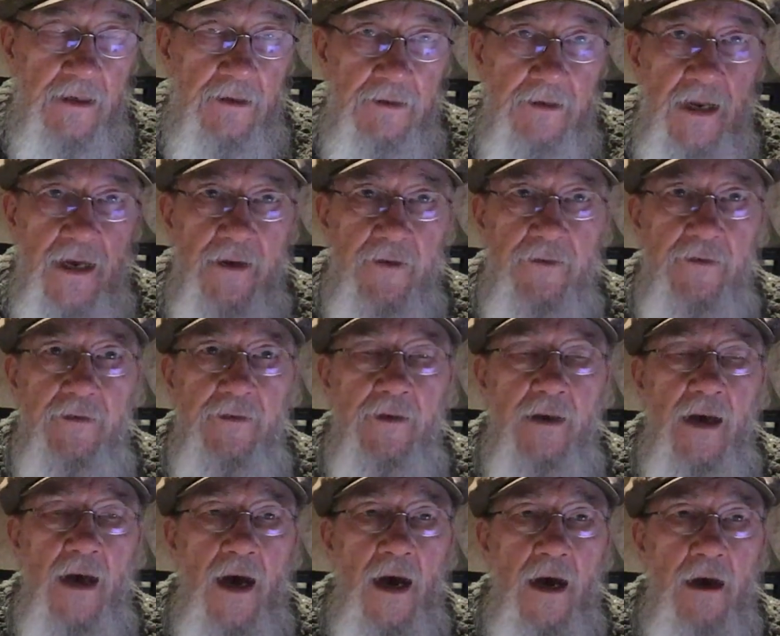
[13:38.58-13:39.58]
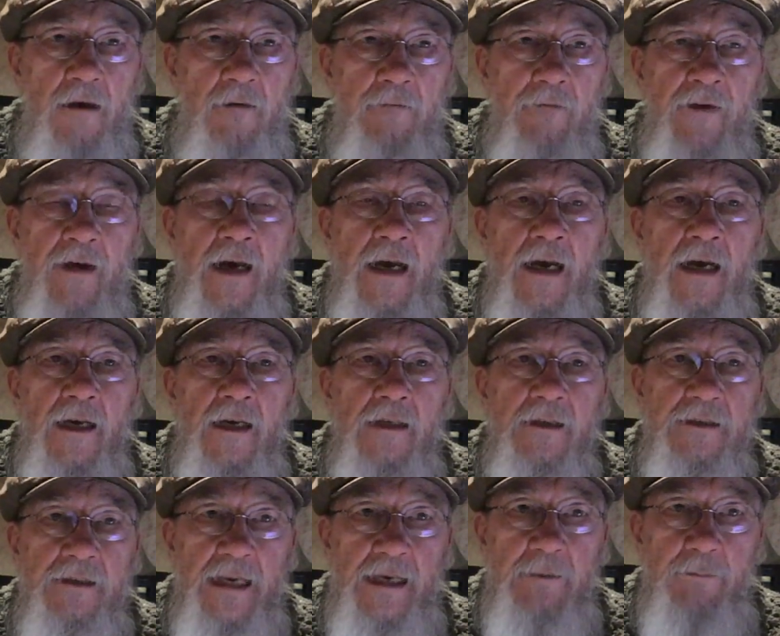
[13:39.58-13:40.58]
death of
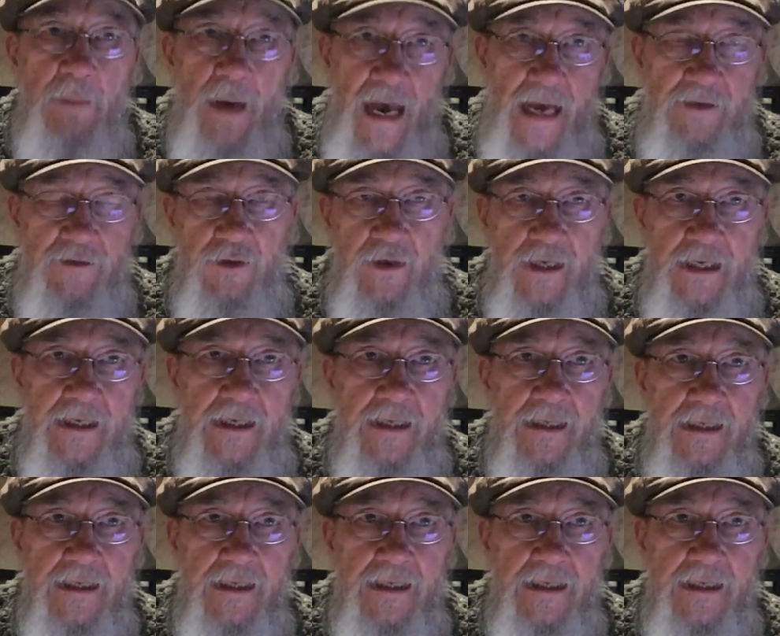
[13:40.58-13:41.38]
St. Patrick.